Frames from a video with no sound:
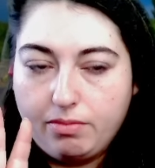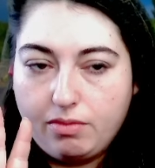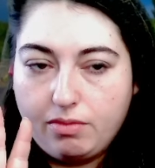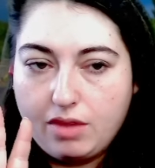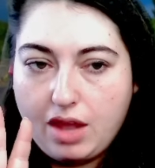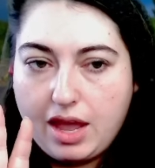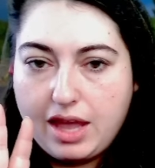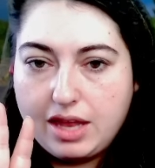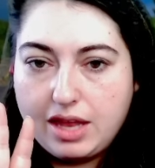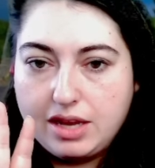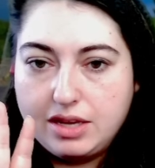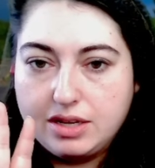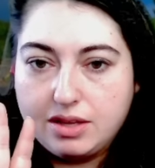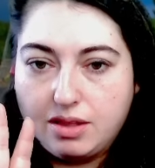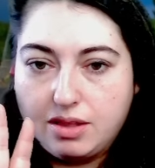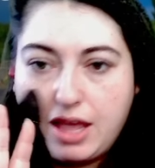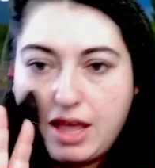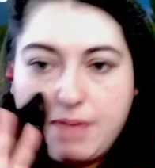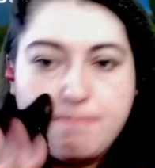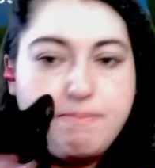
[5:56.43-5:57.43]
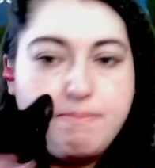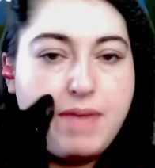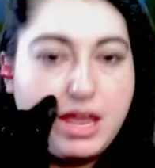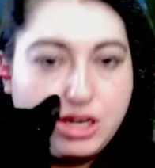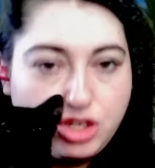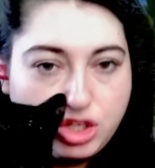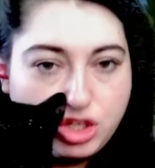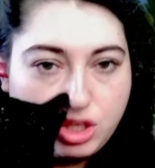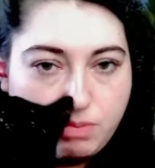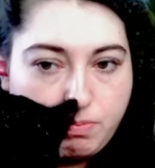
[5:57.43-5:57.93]
and like
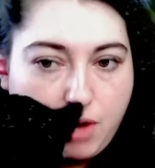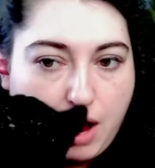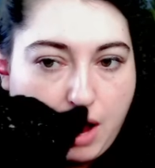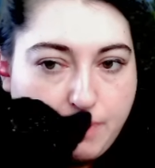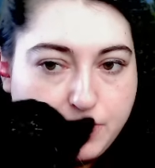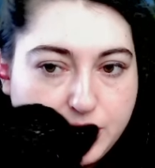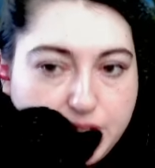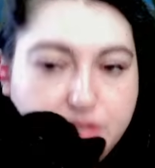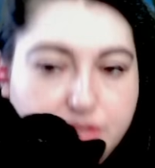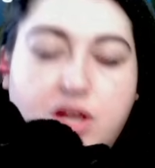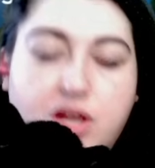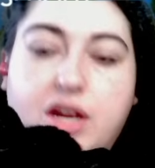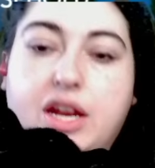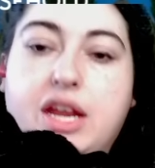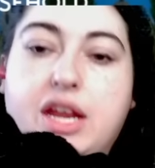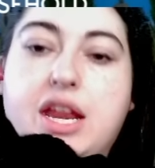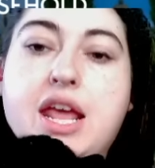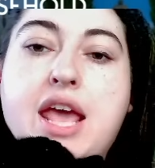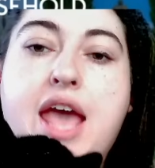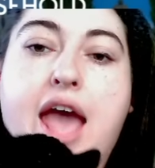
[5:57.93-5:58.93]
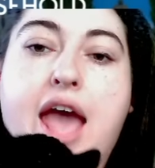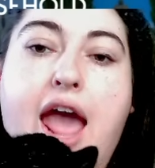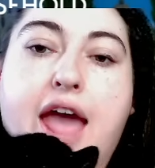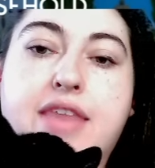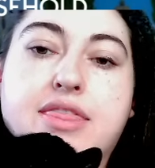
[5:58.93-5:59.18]
manage the properties on it, and